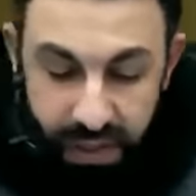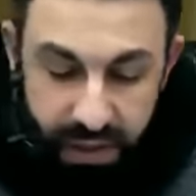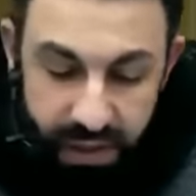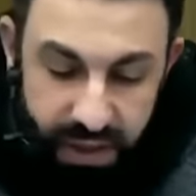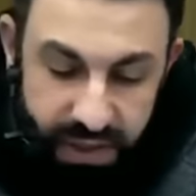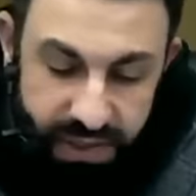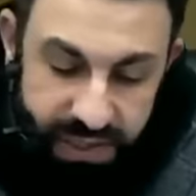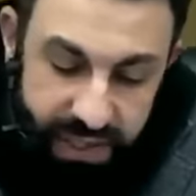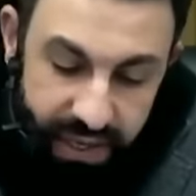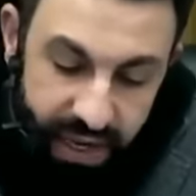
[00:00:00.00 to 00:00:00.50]

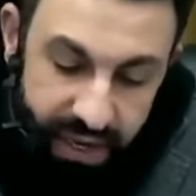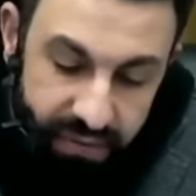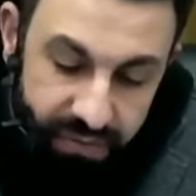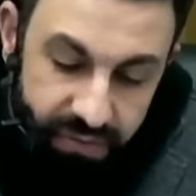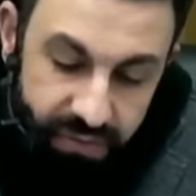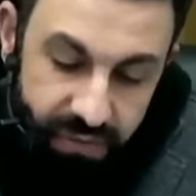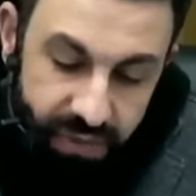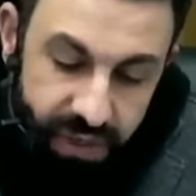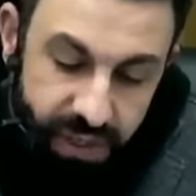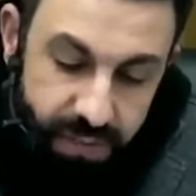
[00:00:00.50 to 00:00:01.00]
This
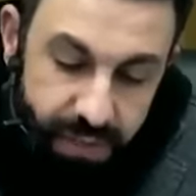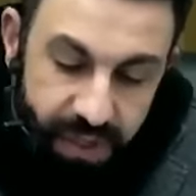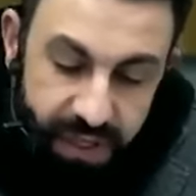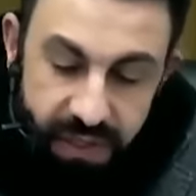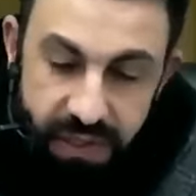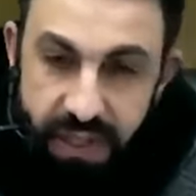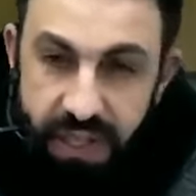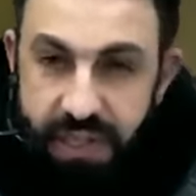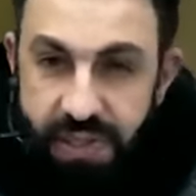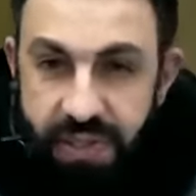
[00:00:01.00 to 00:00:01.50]
life is but a
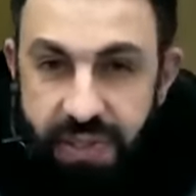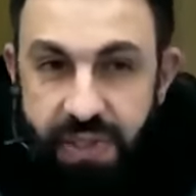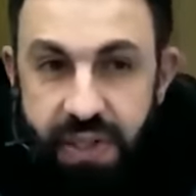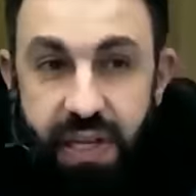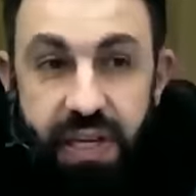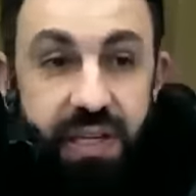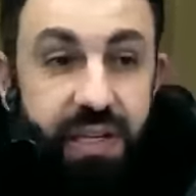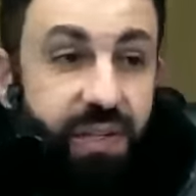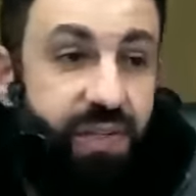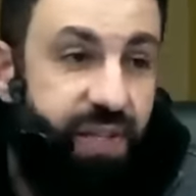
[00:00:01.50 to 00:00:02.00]
test
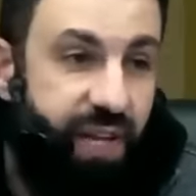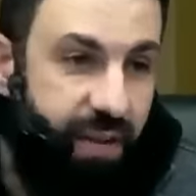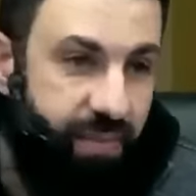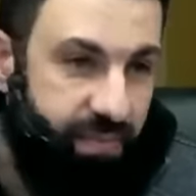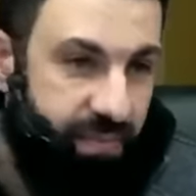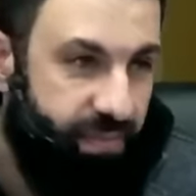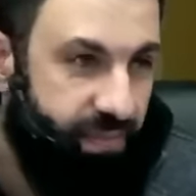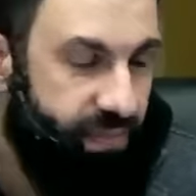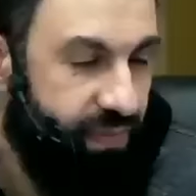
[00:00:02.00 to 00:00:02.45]
and exam.